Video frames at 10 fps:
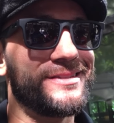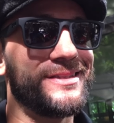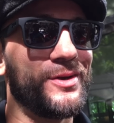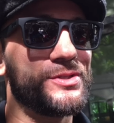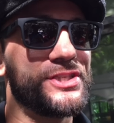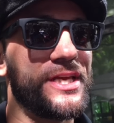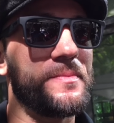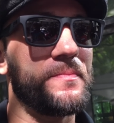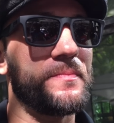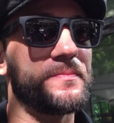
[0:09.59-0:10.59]
you know,
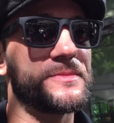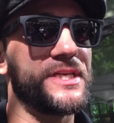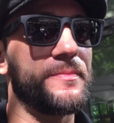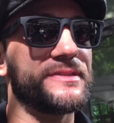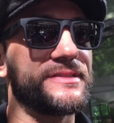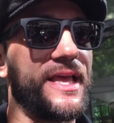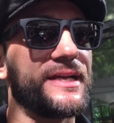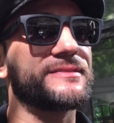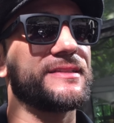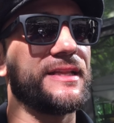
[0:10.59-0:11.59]
Jim Jim is
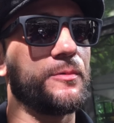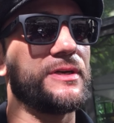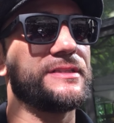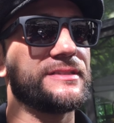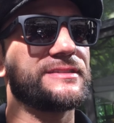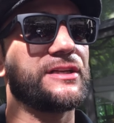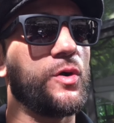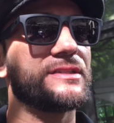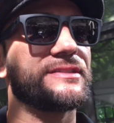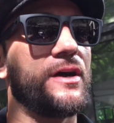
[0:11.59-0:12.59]
excellent. What he does, going to
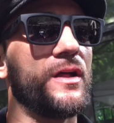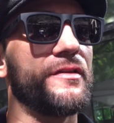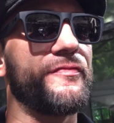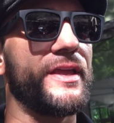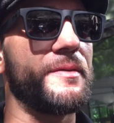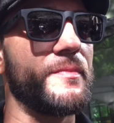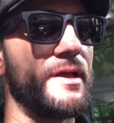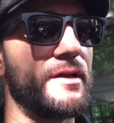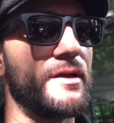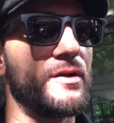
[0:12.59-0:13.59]
go as a Hall of Fame,
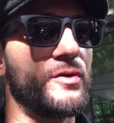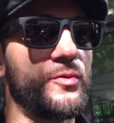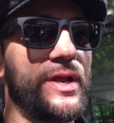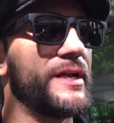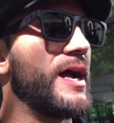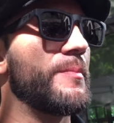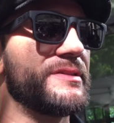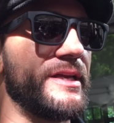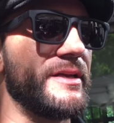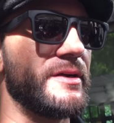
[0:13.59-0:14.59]
great
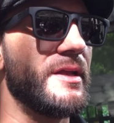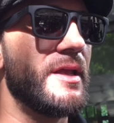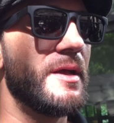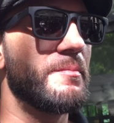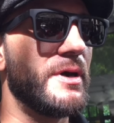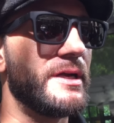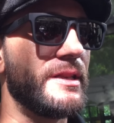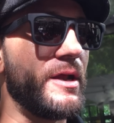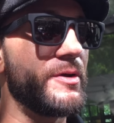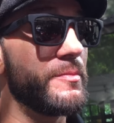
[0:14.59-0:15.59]
commentator.
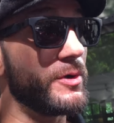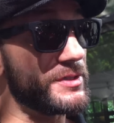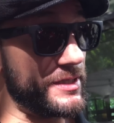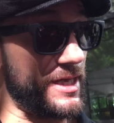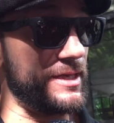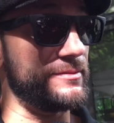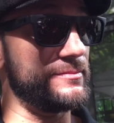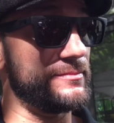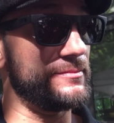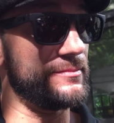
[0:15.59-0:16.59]
But Larry Merchant got
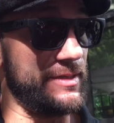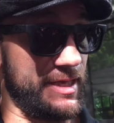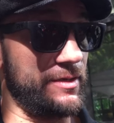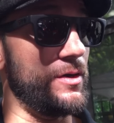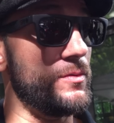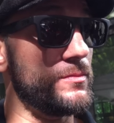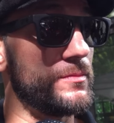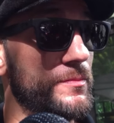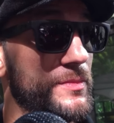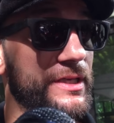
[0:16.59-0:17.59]
let go
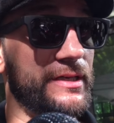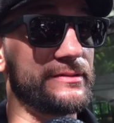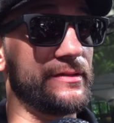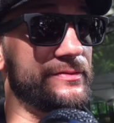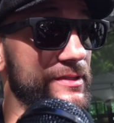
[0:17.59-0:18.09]
because of